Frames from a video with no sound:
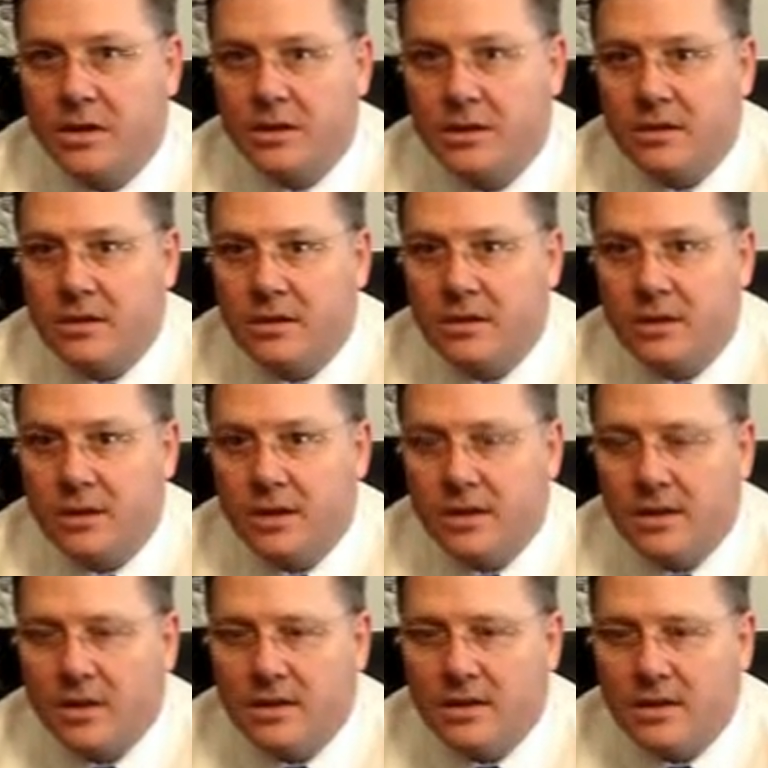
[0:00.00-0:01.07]
And
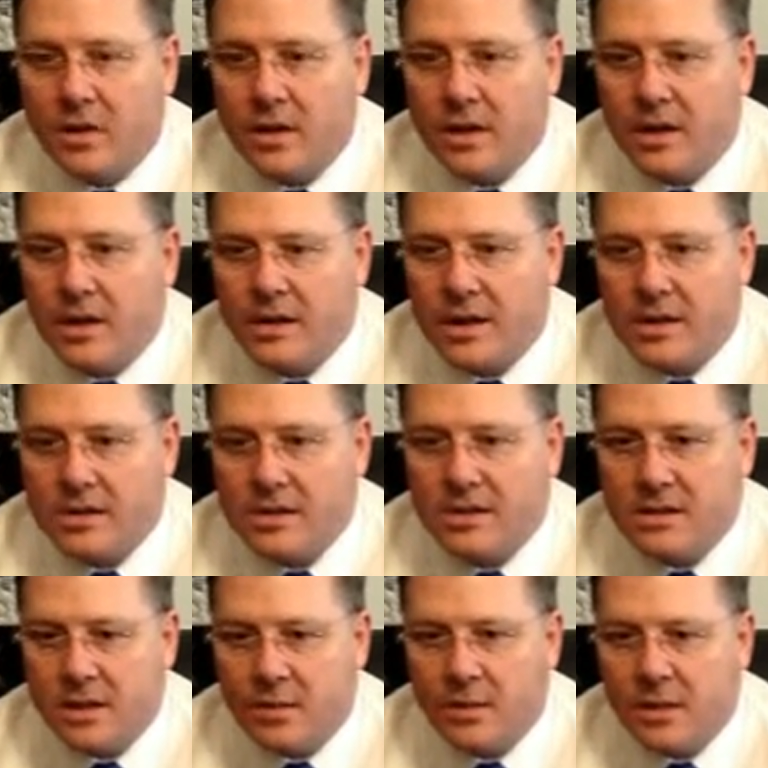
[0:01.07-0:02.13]
so in that
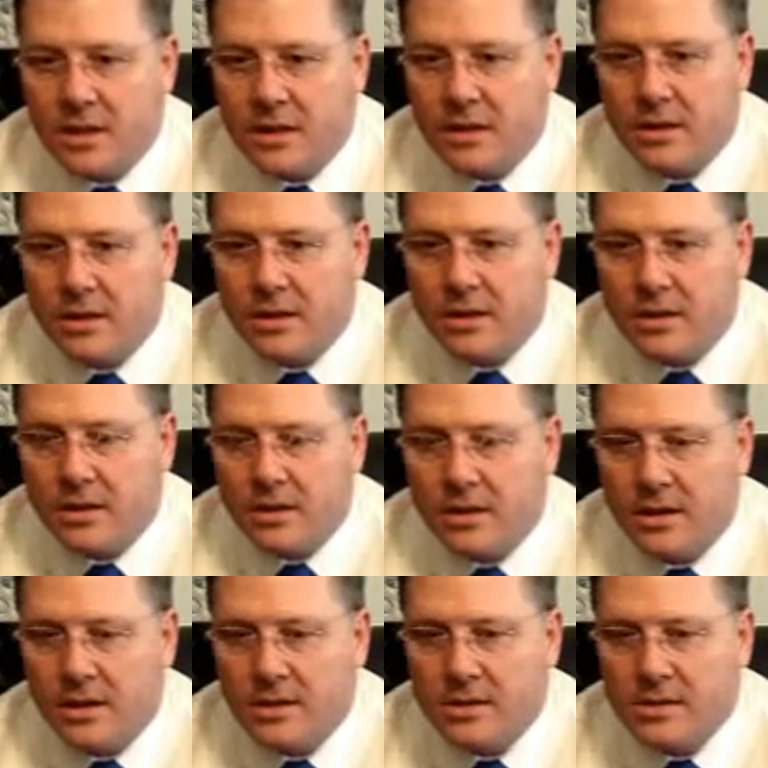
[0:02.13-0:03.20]
sense, I really,
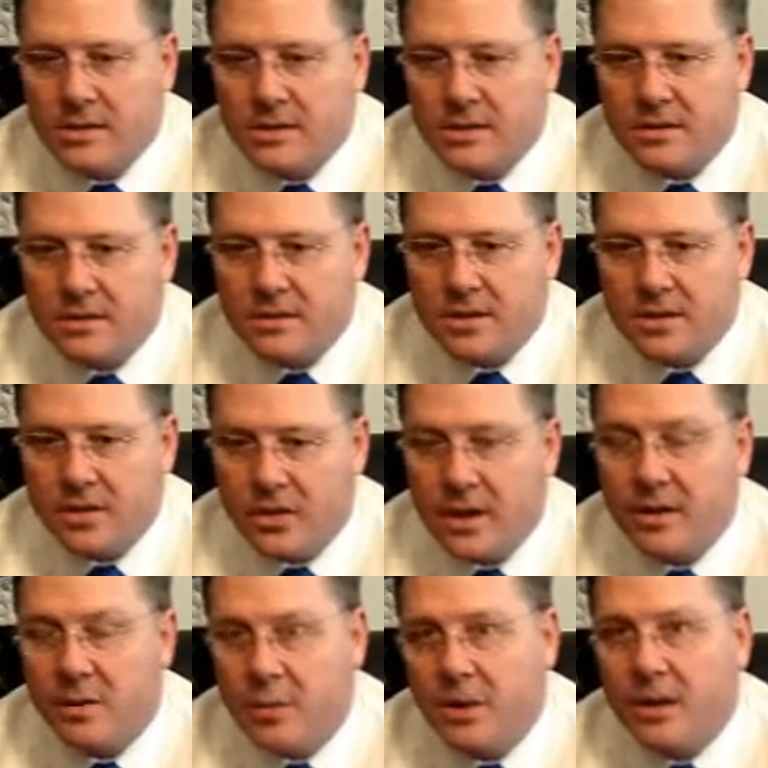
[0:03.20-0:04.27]
it's
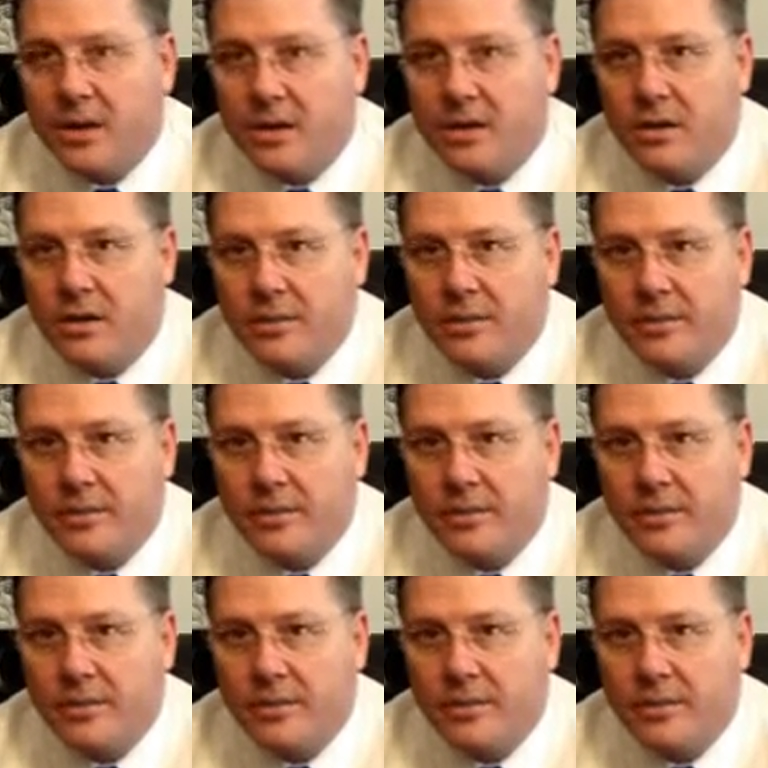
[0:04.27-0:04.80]
great to be here.